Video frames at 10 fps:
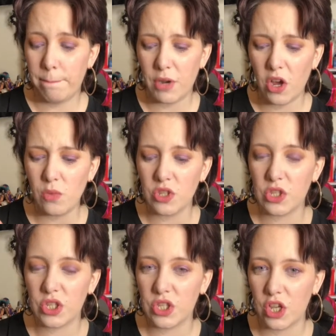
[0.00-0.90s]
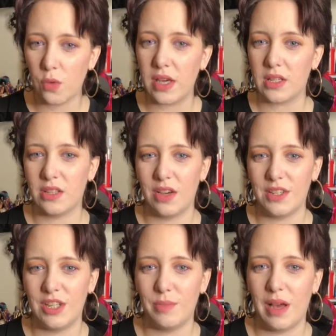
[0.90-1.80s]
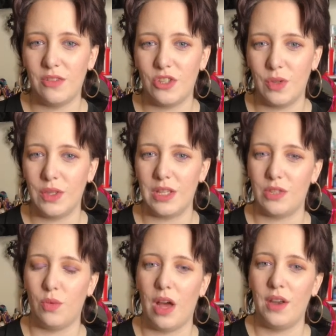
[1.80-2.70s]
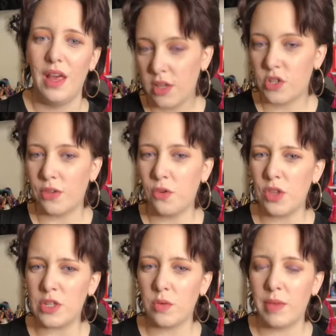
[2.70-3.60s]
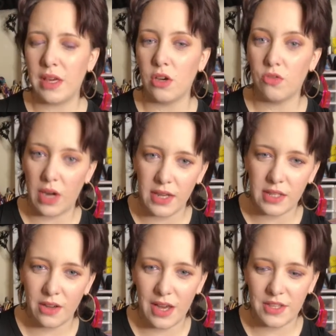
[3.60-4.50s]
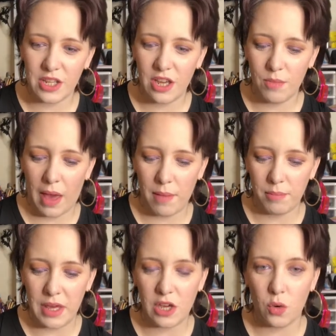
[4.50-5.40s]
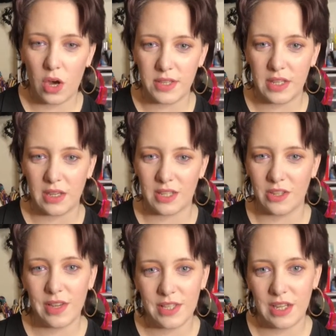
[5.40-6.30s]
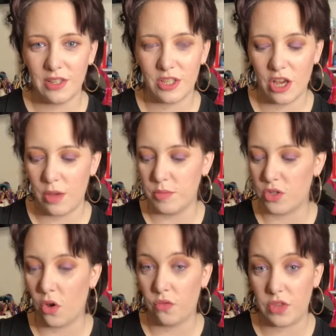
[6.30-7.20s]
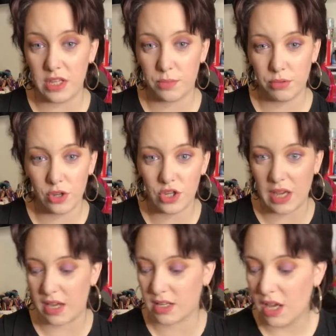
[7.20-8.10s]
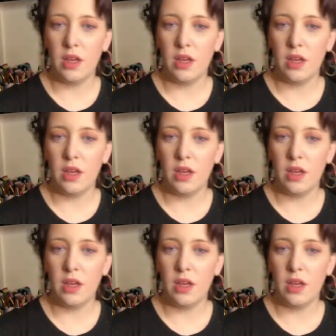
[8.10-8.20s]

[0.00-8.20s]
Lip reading: but I was so excited about doing this one. So I thought this would make a great item and be quite exciting in terms of this project.